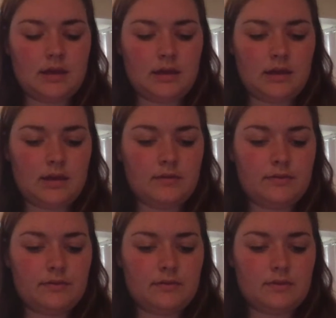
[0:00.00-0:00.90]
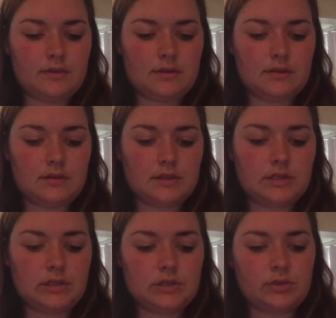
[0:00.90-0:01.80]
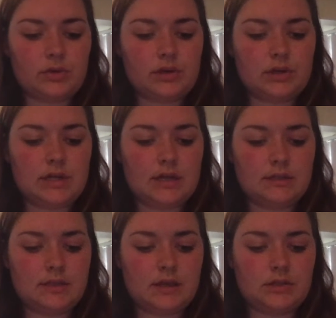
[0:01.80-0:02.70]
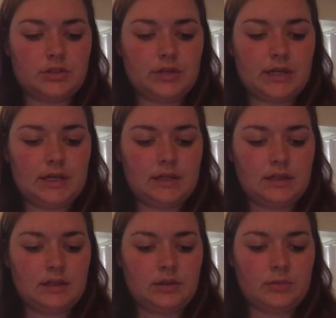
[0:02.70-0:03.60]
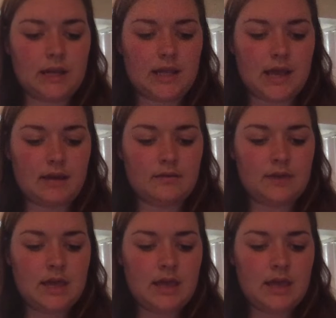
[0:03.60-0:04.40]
If this disorder is untreated, then you might have